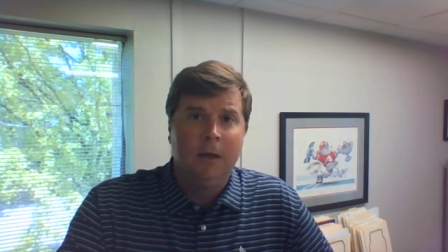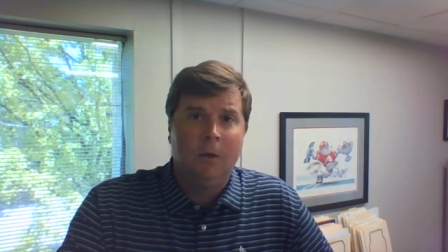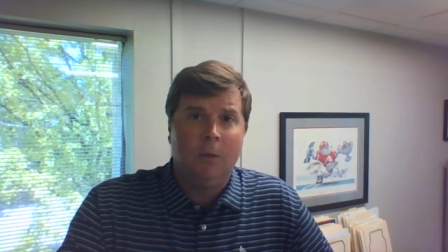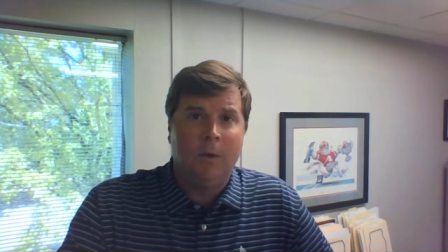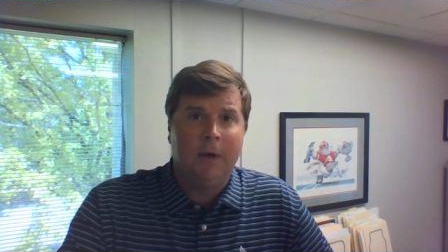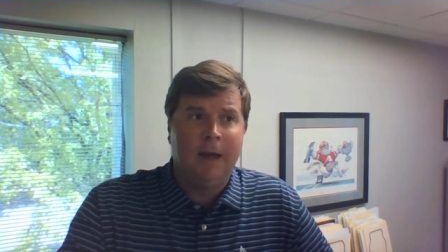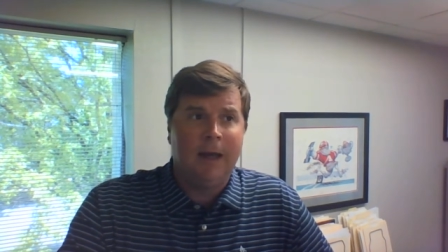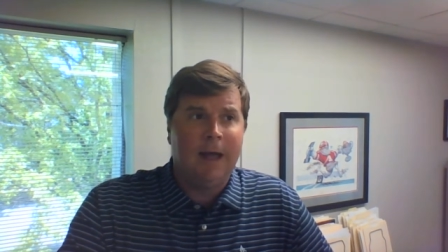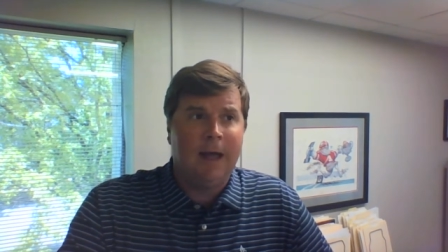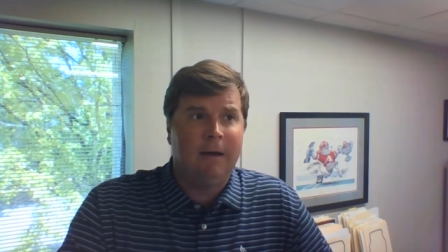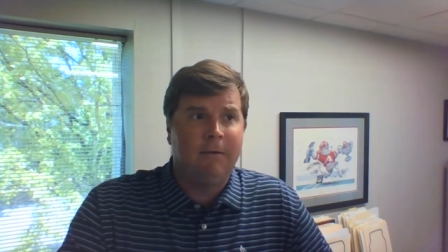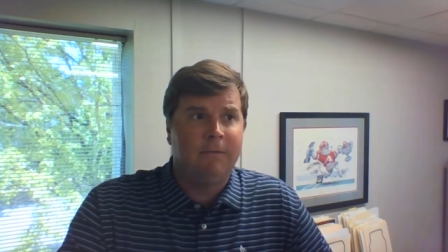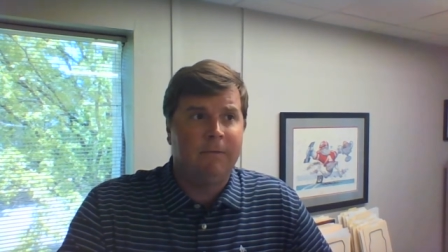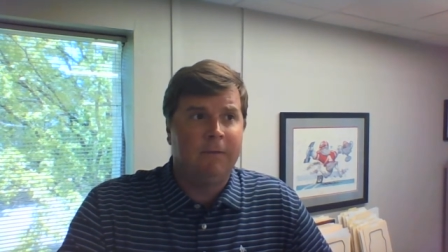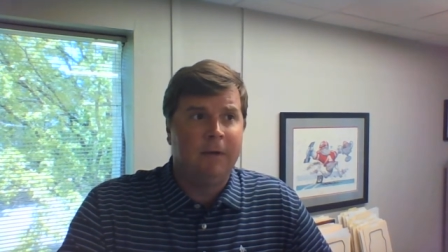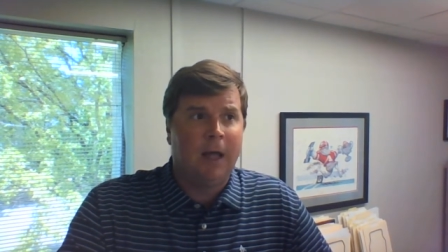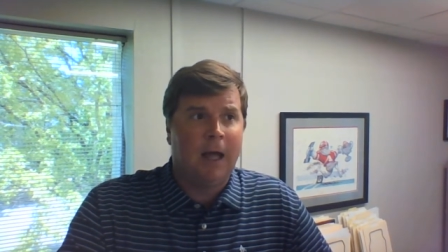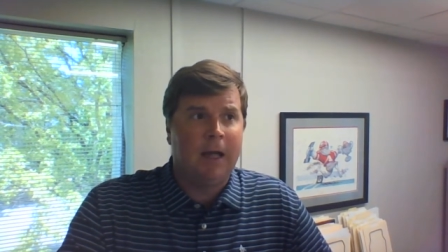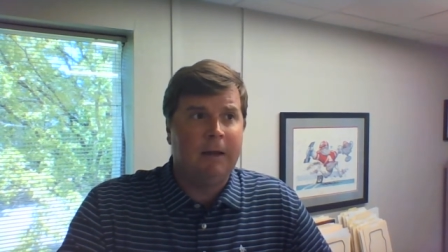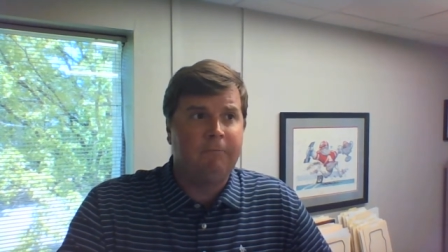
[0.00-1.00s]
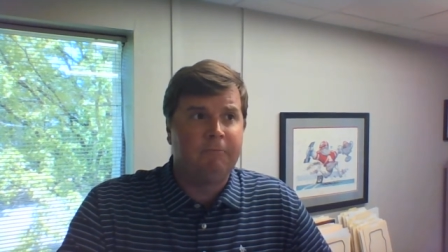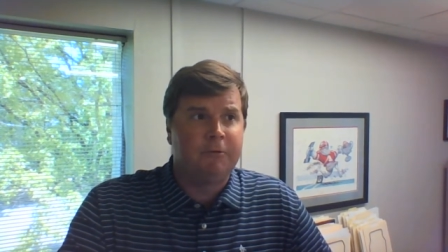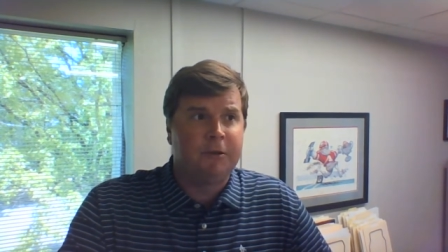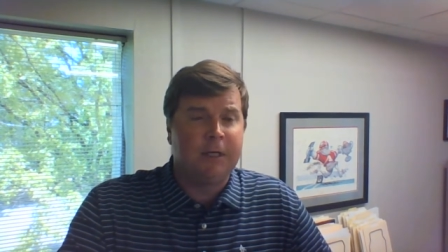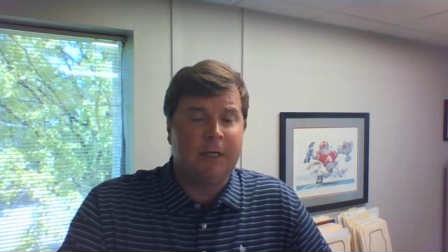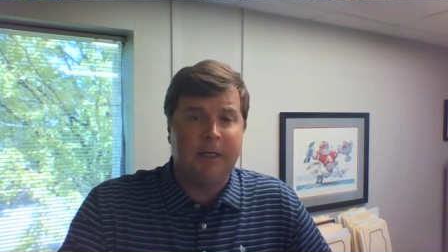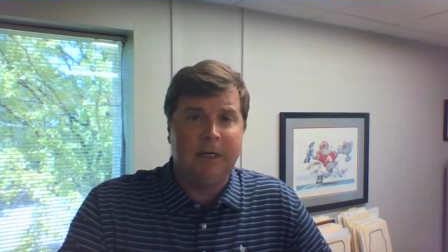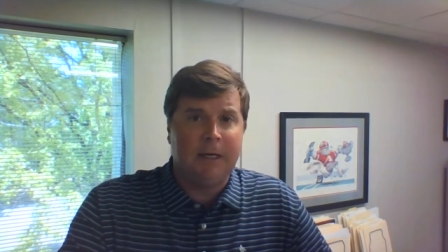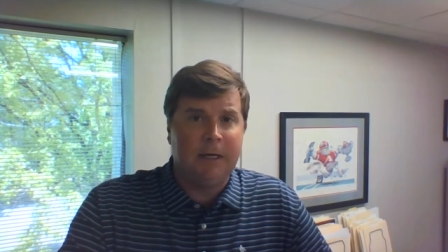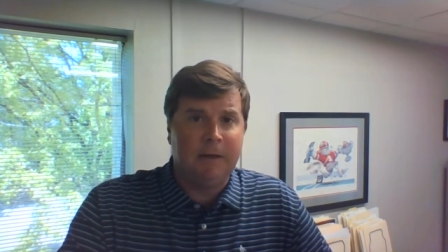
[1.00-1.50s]
We have not
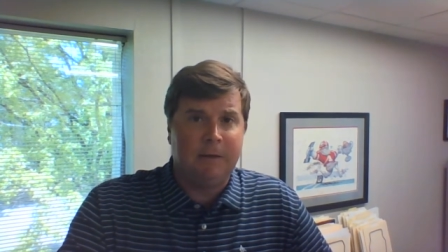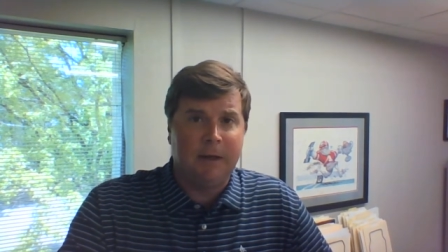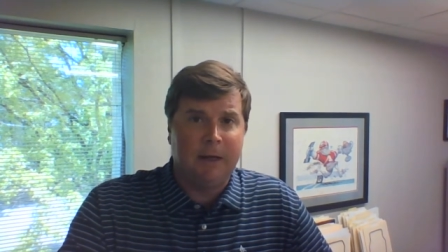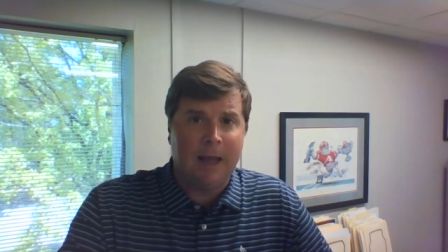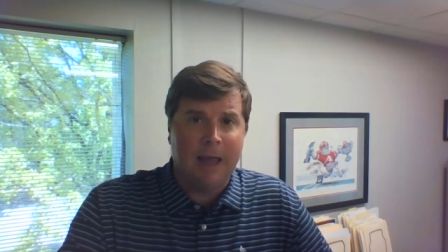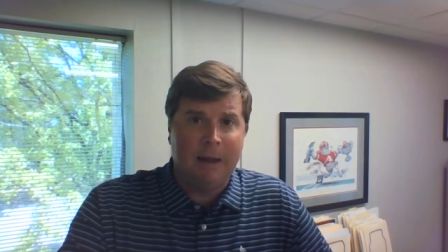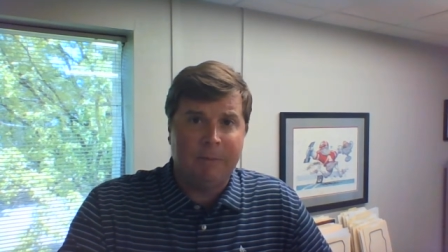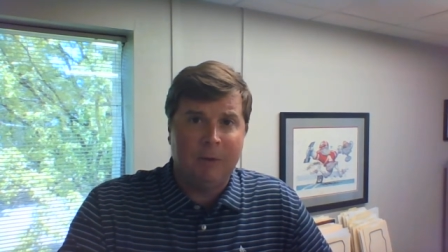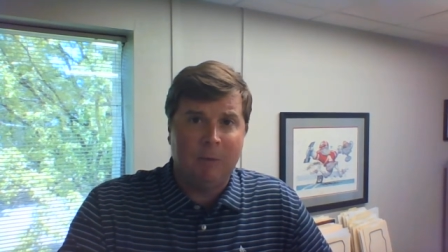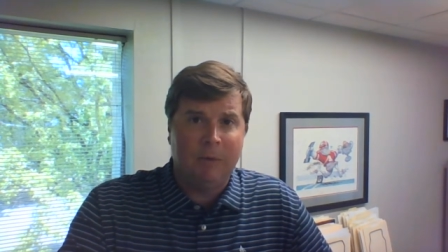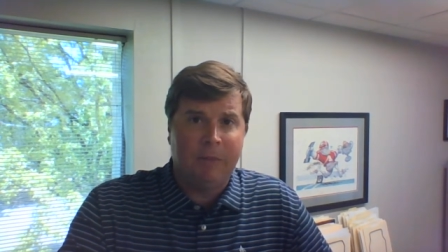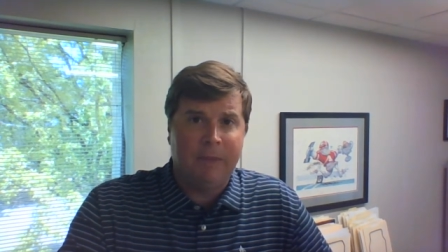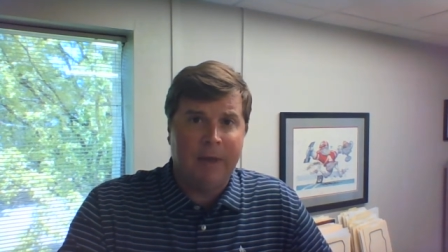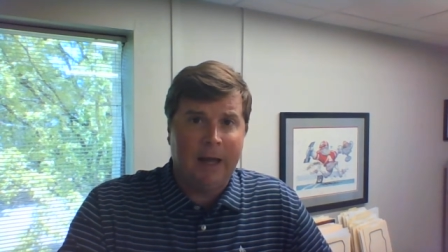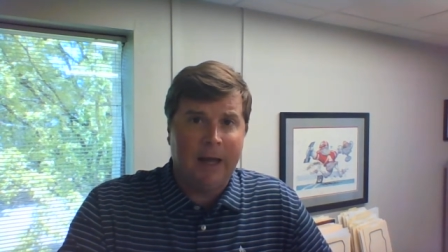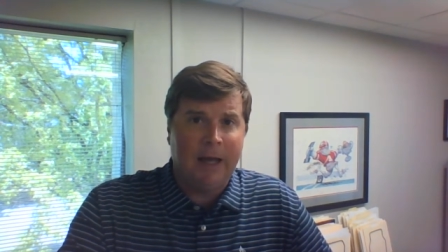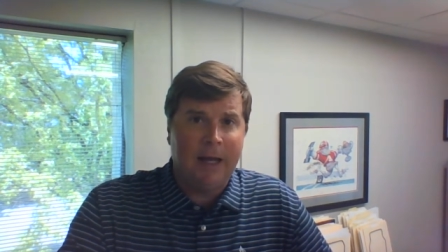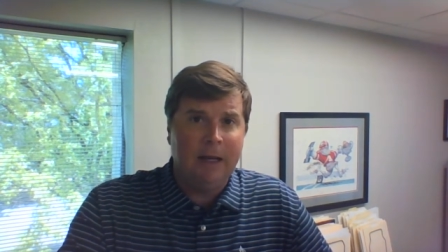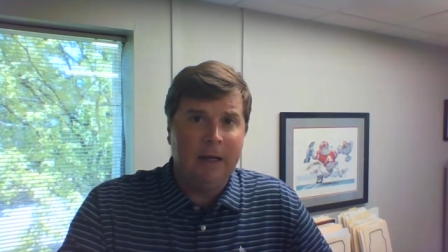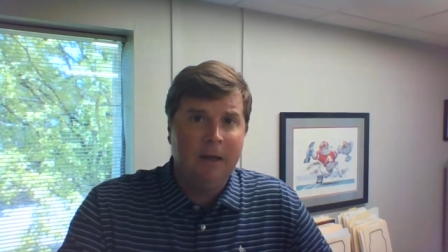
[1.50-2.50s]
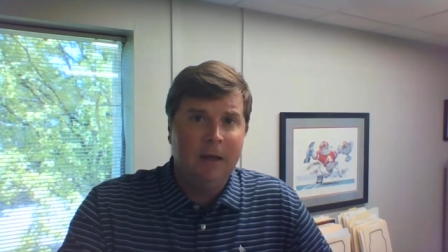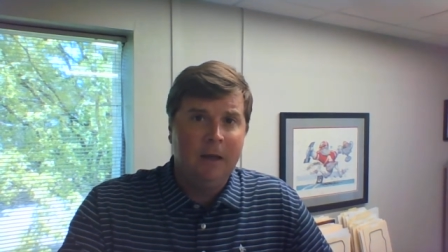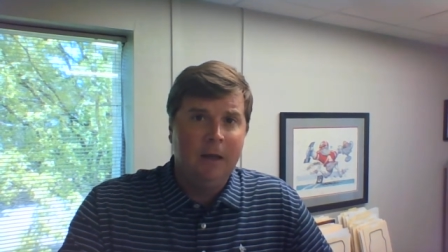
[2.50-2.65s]
seen anything happen with that.